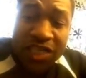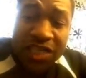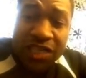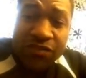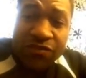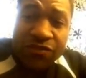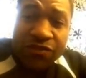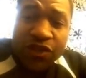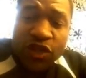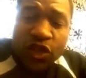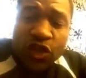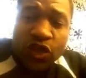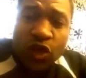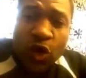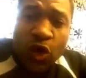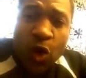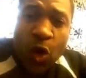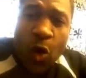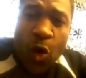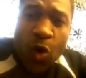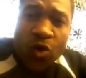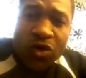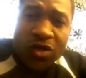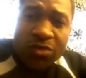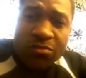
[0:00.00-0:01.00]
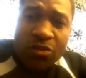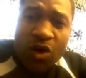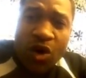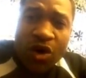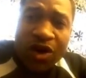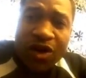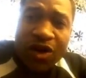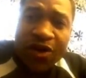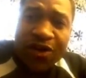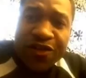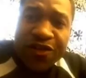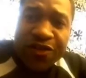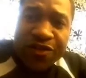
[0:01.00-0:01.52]
Even if you just hold the ball
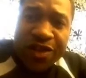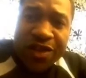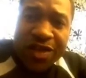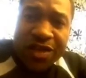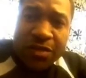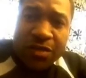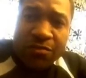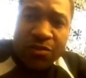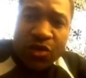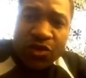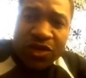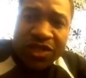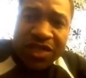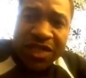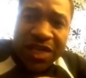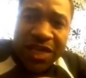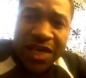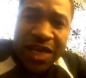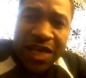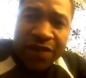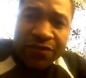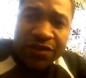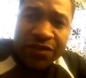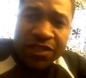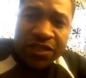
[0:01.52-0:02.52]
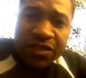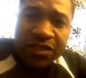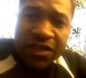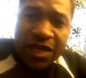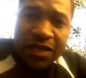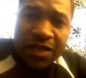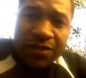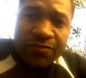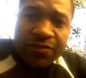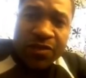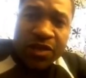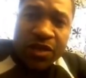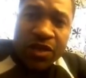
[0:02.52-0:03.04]
or think about it every single day.